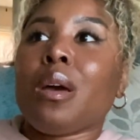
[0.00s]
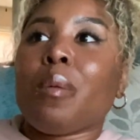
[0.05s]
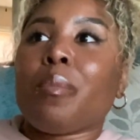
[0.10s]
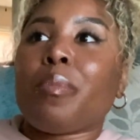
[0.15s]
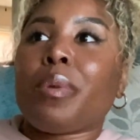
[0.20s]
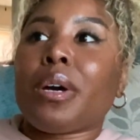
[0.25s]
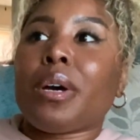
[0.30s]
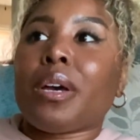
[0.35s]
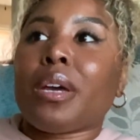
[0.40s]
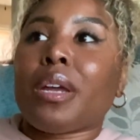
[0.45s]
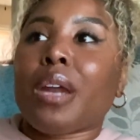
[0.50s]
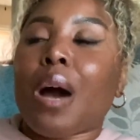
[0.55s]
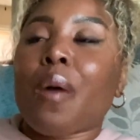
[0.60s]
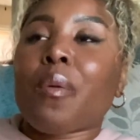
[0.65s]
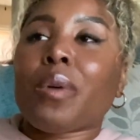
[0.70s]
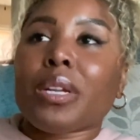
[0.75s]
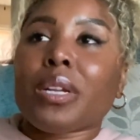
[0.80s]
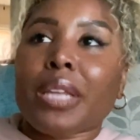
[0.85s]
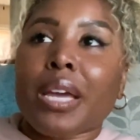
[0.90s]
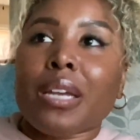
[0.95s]
But I
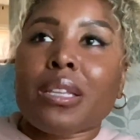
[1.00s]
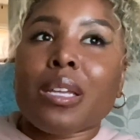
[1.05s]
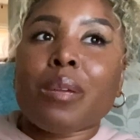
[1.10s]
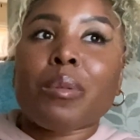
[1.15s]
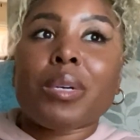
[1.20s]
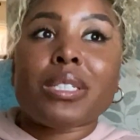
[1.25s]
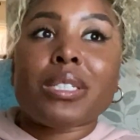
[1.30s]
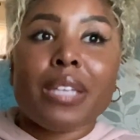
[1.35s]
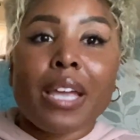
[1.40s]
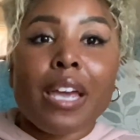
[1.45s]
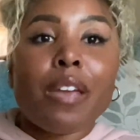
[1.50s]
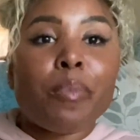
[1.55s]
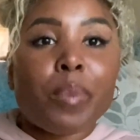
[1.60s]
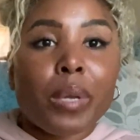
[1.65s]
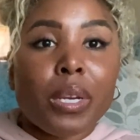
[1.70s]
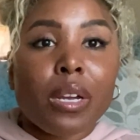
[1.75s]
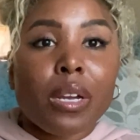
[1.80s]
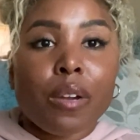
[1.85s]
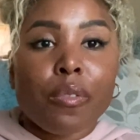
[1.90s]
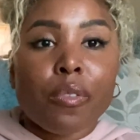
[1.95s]
want to thank them because they've
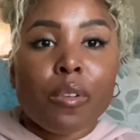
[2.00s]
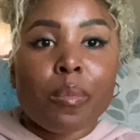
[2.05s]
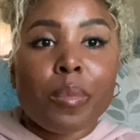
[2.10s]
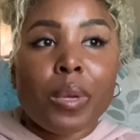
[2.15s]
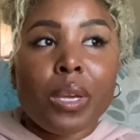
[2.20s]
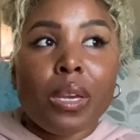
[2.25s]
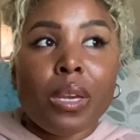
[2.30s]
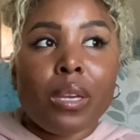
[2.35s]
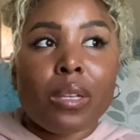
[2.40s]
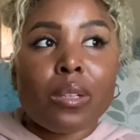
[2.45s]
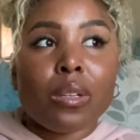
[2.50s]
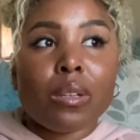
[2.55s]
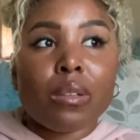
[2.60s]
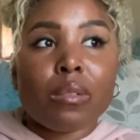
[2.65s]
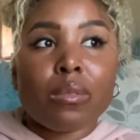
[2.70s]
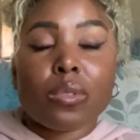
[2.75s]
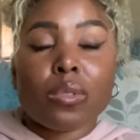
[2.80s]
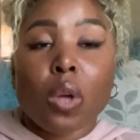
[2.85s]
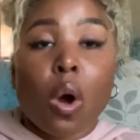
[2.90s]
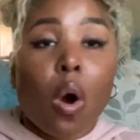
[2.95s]
been here for me
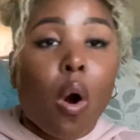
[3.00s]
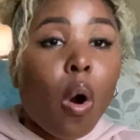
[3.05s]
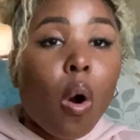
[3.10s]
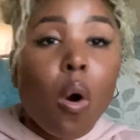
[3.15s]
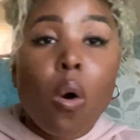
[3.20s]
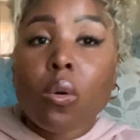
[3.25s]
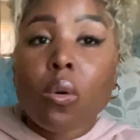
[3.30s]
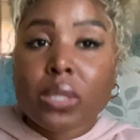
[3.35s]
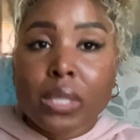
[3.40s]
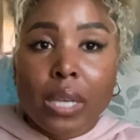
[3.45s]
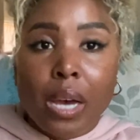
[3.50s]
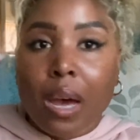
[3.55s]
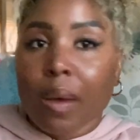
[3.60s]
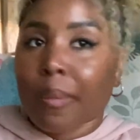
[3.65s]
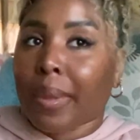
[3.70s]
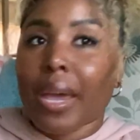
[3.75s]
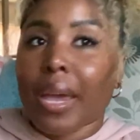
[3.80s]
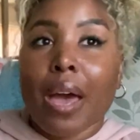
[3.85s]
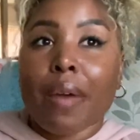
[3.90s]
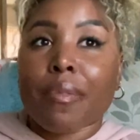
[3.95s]
the whole time.
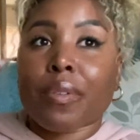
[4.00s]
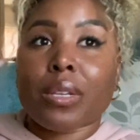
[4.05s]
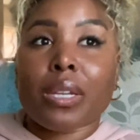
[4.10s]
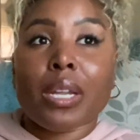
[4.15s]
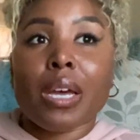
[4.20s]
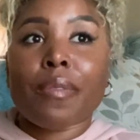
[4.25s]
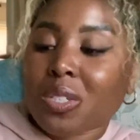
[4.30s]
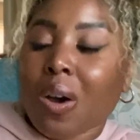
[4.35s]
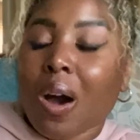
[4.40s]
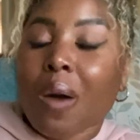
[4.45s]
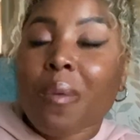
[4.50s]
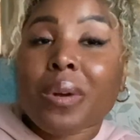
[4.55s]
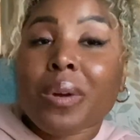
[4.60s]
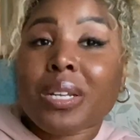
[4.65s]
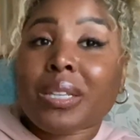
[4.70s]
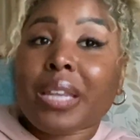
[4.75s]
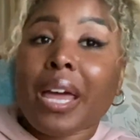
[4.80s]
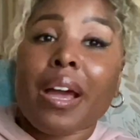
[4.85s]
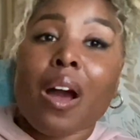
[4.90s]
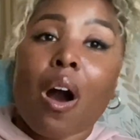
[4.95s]
They haven't left. I want to
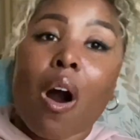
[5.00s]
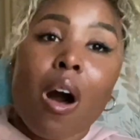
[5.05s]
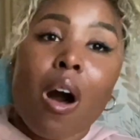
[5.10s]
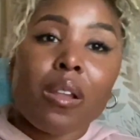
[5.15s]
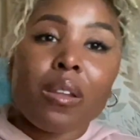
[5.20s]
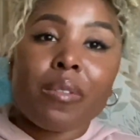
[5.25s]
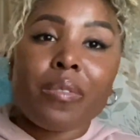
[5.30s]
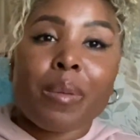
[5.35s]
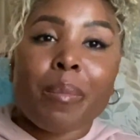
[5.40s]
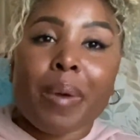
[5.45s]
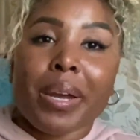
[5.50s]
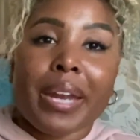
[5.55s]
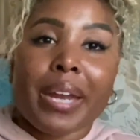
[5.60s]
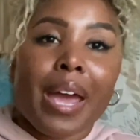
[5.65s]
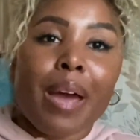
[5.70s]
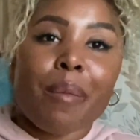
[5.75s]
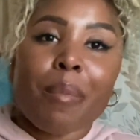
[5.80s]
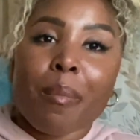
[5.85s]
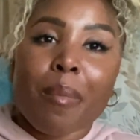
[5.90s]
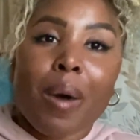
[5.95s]
thank all of them, my
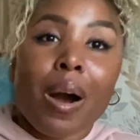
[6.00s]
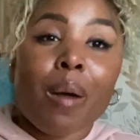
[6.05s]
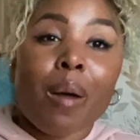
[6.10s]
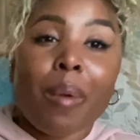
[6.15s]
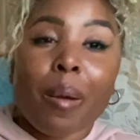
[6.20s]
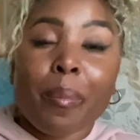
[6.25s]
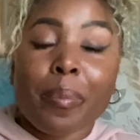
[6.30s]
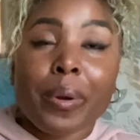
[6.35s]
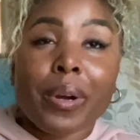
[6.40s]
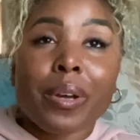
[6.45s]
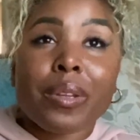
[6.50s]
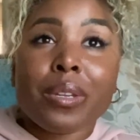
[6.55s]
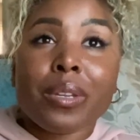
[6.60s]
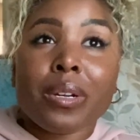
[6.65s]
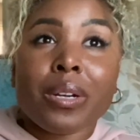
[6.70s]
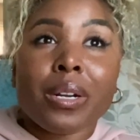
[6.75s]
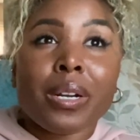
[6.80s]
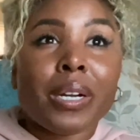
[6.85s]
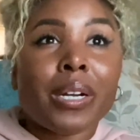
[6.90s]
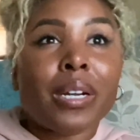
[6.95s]
dad, my mom, my
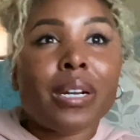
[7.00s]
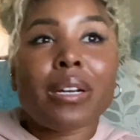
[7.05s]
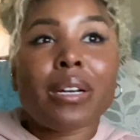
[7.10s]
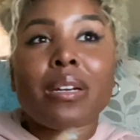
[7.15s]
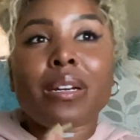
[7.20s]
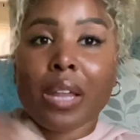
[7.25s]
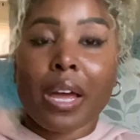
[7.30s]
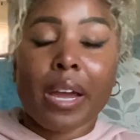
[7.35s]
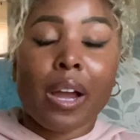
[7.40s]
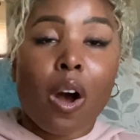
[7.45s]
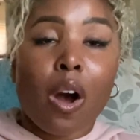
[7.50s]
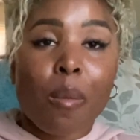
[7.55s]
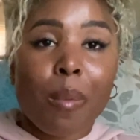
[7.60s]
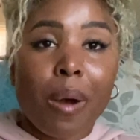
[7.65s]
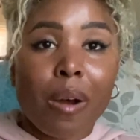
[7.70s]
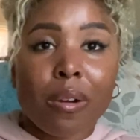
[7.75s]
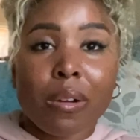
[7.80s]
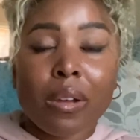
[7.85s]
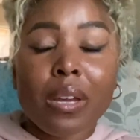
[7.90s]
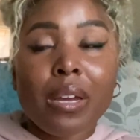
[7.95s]
brother, like all
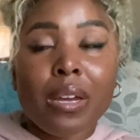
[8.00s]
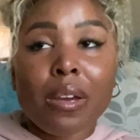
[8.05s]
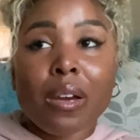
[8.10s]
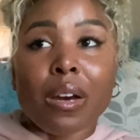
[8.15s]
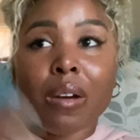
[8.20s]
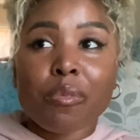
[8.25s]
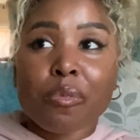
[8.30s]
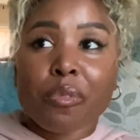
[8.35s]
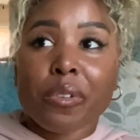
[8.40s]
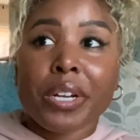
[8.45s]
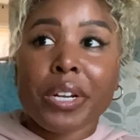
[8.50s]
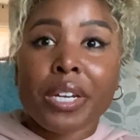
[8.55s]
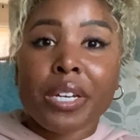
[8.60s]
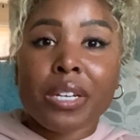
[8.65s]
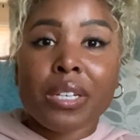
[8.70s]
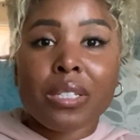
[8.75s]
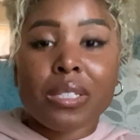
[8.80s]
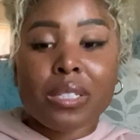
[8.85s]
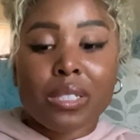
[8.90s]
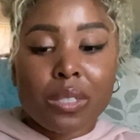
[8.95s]
my
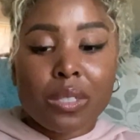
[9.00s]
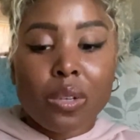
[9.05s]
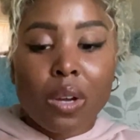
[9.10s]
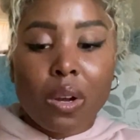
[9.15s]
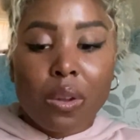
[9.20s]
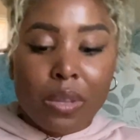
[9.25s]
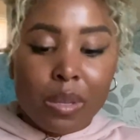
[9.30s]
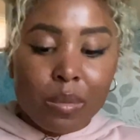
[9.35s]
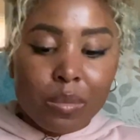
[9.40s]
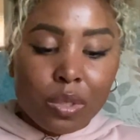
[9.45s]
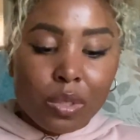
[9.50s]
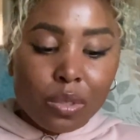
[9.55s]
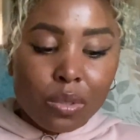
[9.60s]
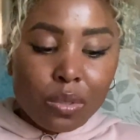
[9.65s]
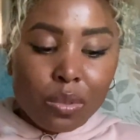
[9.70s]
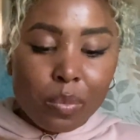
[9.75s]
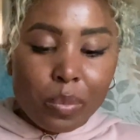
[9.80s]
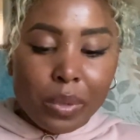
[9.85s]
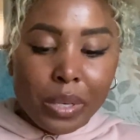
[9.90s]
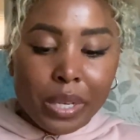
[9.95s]
friends, you know, them
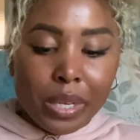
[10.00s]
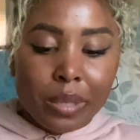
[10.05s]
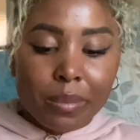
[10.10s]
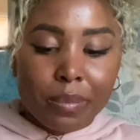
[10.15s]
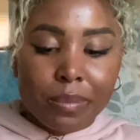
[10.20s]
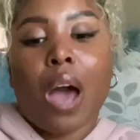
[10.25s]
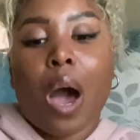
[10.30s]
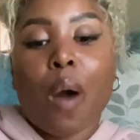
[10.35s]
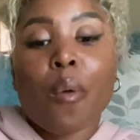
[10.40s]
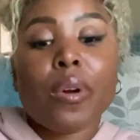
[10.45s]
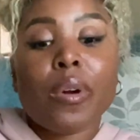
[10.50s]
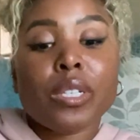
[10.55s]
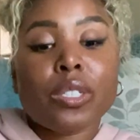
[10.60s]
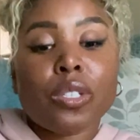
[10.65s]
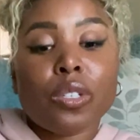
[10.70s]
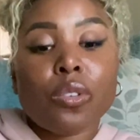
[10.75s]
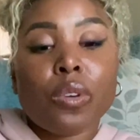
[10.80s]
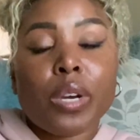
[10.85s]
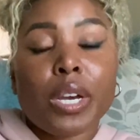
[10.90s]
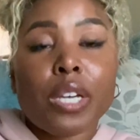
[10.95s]
too. But I wanted to
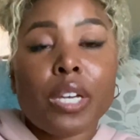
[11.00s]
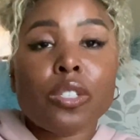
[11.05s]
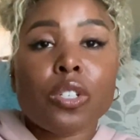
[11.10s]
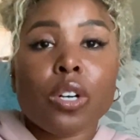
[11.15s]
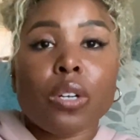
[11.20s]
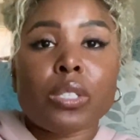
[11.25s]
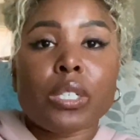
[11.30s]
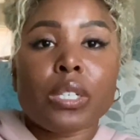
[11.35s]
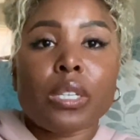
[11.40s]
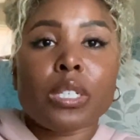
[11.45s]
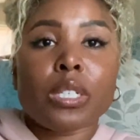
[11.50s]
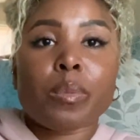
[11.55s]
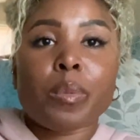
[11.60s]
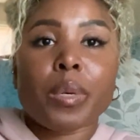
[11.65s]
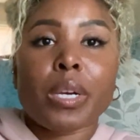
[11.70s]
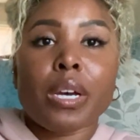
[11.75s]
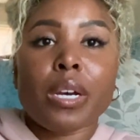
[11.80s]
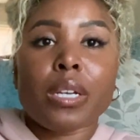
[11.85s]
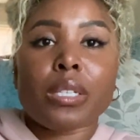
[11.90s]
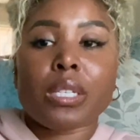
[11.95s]
do an intro to this
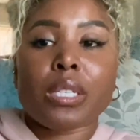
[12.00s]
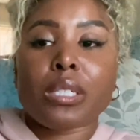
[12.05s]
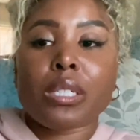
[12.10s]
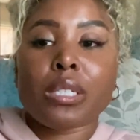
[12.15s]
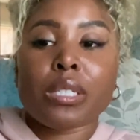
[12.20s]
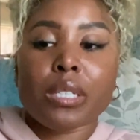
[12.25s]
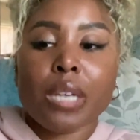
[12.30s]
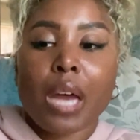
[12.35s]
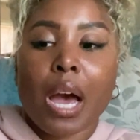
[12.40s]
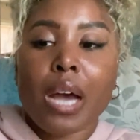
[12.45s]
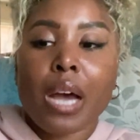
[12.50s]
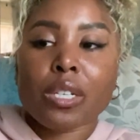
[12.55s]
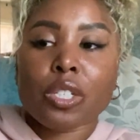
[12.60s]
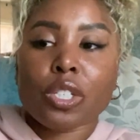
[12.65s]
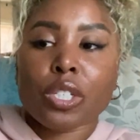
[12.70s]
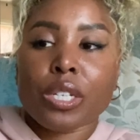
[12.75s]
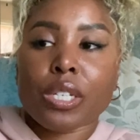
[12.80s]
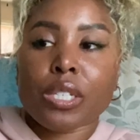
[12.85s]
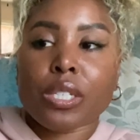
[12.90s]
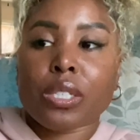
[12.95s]
because this is not
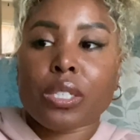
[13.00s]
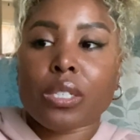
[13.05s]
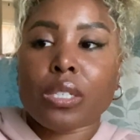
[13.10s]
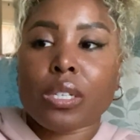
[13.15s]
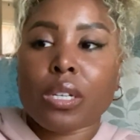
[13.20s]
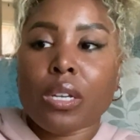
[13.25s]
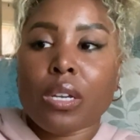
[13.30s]
just